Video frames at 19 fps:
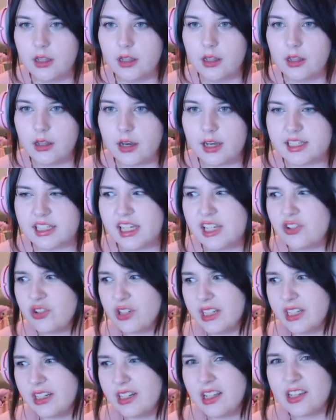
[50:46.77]
I say a
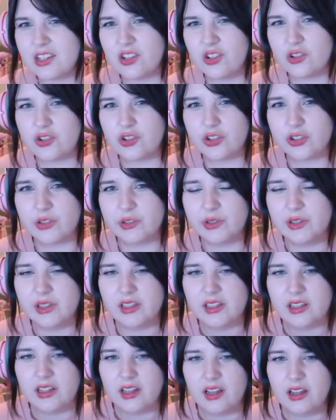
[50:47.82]
trillion, that's not true.
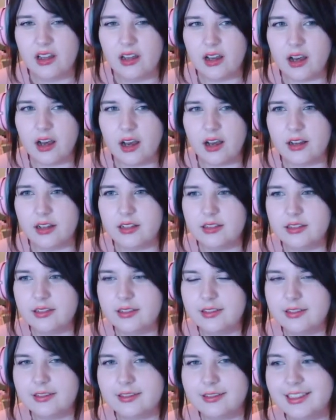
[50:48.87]
Uh,
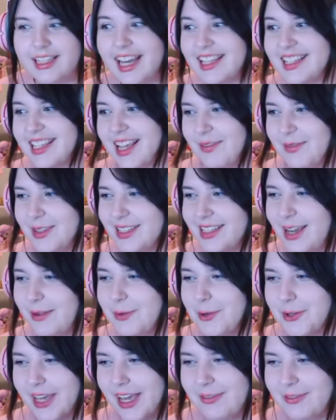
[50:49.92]
yeah, Samuel,
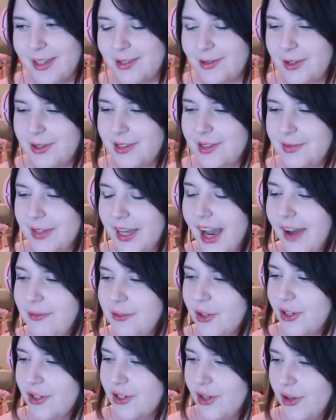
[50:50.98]
Samuel gave this one to me. I haven't
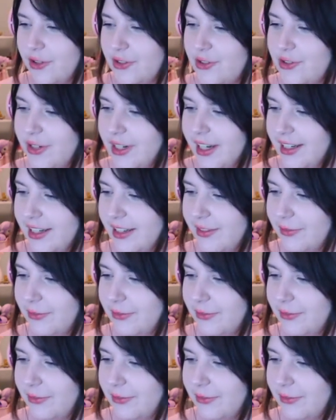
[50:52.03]
got it on screen, I didn't even